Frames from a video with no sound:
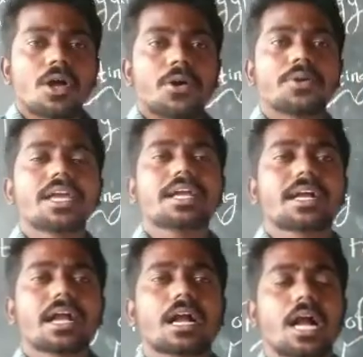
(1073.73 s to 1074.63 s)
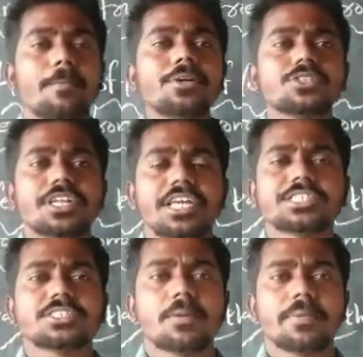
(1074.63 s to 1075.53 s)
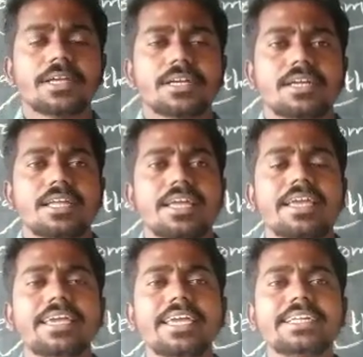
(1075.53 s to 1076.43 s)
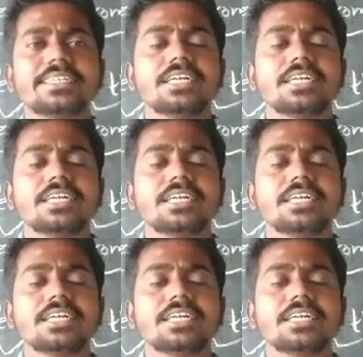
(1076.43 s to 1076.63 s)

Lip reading: Okay, coming to the next topic, heat